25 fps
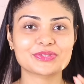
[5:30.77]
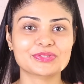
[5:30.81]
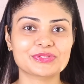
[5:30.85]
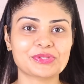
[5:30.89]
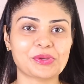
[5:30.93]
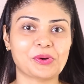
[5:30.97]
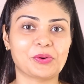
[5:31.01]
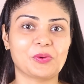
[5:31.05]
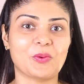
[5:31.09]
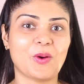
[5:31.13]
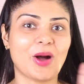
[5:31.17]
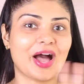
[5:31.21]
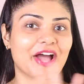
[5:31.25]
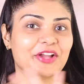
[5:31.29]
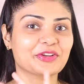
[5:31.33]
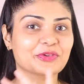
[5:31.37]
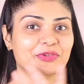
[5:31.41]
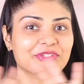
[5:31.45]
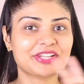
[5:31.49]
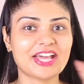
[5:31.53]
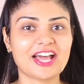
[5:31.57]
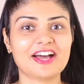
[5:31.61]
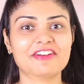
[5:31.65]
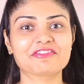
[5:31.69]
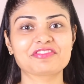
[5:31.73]
So I
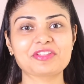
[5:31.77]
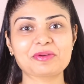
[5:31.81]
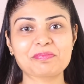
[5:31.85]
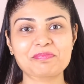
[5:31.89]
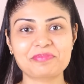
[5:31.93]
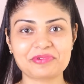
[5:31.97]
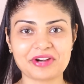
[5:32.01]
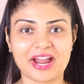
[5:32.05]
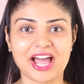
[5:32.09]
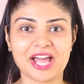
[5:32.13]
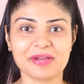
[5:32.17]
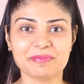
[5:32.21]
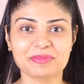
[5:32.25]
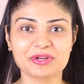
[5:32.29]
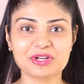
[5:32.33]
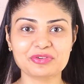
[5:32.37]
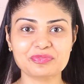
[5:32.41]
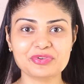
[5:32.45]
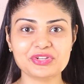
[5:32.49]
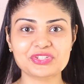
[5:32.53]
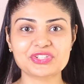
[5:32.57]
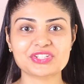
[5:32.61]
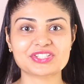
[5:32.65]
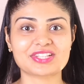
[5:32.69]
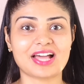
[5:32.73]
don't have the primer,
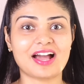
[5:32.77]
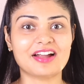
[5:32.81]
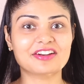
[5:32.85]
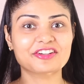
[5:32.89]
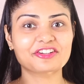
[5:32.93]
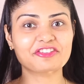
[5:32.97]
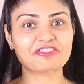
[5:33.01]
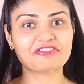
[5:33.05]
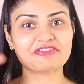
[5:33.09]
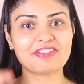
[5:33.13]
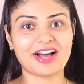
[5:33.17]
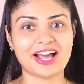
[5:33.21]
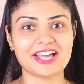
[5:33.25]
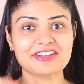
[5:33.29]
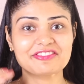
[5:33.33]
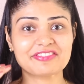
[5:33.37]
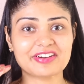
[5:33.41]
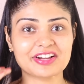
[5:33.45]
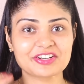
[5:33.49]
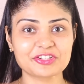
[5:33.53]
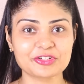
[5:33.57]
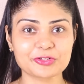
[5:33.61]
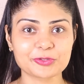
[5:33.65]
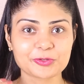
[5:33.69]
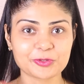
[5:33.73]
which is under
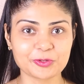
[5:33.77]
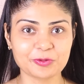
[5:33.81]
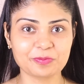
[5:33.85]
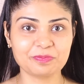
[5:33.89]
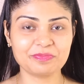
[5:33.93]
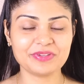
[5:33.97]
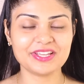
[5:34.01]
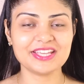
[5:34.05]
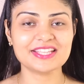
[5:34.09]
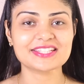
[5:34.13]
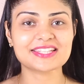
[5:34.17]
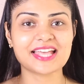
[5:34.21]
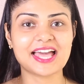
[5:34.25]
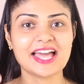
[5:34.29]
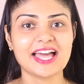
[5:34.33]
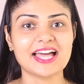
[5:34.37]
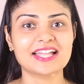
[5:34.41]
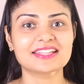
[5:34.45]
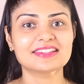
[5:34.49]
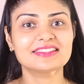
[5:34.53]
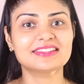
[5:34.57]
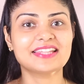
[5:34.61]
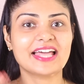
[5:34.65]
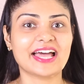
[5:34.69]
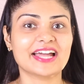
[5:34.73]
500 rupees,
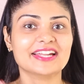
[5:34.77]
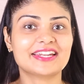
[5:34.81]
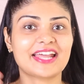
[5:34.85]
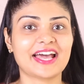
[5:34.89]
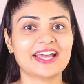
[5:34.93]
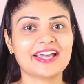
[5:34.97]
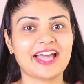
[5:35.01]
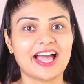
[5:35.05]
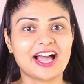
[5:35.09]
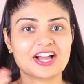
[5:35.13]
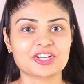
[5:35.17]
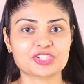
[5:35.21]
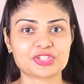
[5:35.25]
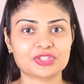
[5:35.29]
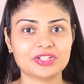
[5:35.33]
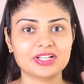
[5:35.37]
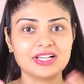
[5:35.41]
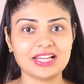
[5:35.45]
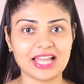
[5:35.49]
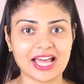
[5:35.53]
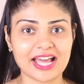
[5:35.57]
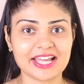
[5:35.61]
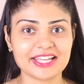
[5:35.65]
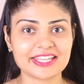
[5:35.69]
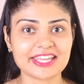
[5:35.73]
and that I actually
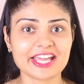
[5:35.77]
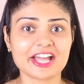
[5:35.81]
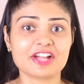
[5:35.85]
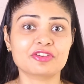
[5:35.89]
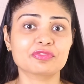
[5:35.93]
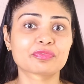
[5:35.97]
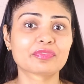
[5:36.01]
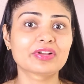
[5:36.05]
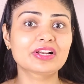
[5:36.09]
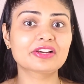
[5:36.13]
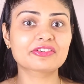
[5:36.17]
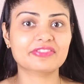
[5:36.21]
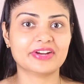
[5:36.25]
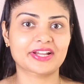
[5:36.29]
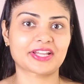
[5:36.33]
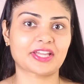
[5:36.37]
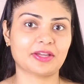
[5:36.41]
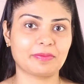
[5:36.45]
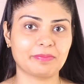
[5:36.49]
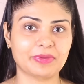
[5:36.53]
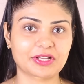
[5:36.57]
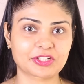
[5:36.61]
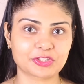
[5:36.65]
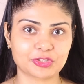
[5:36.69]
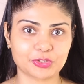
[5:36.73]
like and will
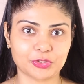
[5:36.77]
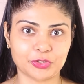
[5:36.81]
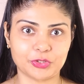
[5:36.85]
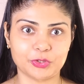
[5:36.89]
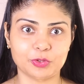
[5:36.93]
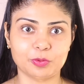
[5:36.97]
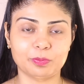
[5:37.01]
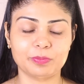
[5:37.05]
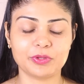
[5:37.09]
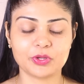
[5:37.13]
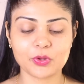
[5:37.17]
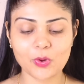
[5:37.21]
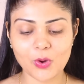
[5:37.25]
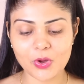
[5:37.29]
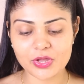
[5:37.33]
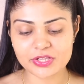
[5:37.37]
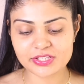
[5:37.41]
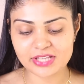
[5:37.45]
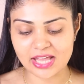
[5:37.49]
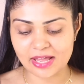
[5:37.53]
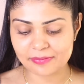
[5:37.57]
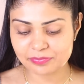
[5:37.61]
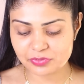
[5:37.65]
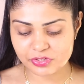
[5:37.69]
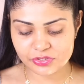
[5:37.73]
recommend to you,
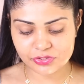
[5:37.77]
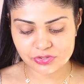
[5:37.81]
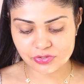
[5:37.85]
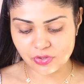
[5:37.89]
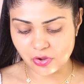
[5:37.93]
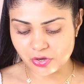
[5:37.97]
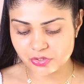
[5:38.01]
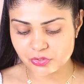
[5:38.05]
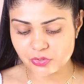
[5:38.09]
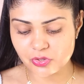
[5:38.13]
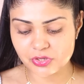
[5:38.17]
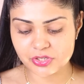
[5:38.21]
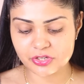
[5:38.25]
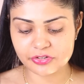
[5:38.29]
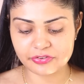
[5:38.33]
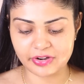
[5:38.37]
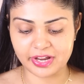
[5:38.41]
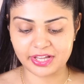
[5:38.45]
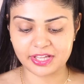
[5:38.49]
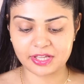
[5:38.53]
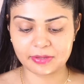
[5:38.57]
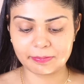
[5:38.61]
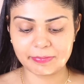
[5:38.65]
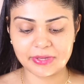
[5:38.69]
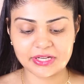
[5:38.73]
because I'm just not gonna
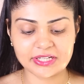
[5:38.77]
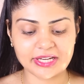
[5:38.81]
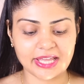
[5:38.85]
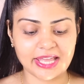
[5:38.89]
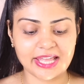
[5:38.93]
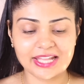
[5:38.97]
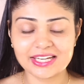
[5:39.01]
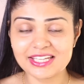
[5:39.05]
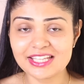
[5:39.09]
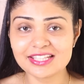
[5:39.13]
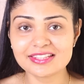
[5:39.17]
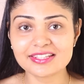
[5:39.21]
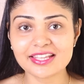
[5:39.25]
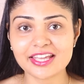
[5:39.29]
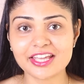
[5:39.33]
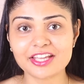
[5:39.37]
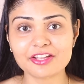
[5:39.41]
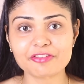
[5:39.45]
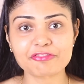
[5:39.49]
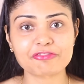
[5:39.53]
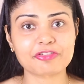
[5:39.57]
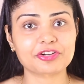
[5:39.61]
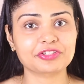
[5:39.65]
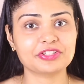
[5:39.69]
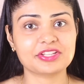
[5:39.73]
recommend
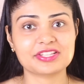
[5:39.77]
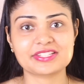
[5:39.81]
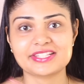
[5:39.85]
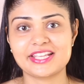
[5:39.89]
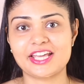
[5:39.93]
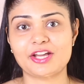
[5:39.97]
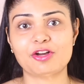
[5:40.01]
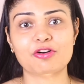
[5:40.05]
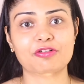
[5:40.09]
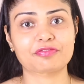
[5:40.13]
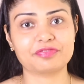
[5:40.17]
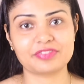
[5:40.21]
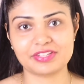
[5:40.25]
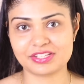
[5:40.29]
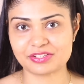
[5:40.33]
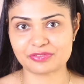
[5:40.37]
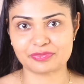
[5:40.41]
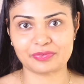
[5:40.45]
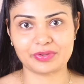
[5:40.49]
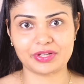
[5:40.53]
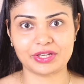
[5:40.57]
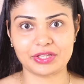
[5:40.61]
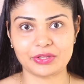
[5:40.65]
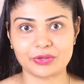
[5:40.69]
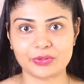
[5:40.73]
anything for the sake of this
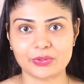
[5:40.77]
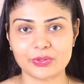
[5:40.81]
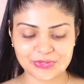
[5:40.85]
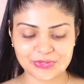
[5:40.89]
video.